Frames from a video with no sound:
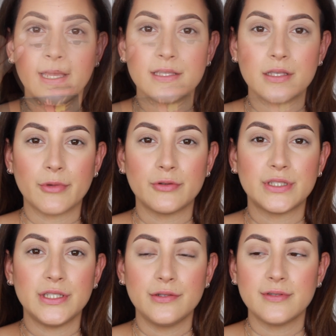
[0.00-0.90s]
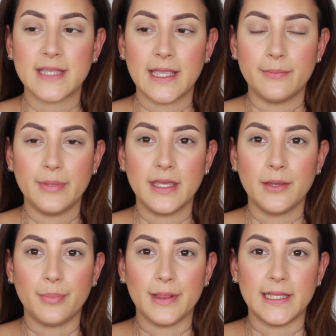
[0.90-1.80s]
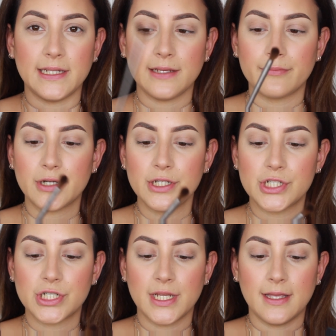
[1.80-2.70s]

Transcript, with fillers: So I'm going to use a big blending brush